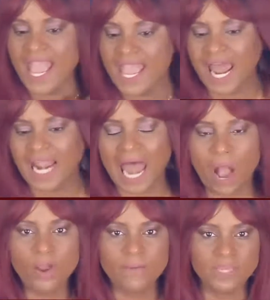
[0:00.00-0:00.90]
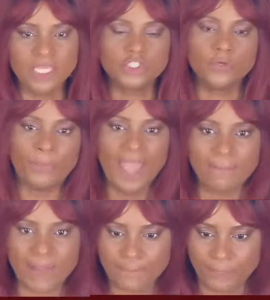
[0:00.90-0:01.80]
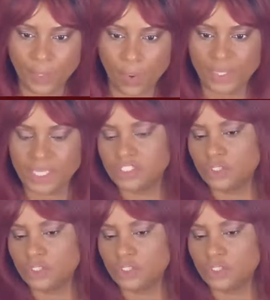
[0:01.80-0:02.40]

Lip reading: And allowing me to pay my employees,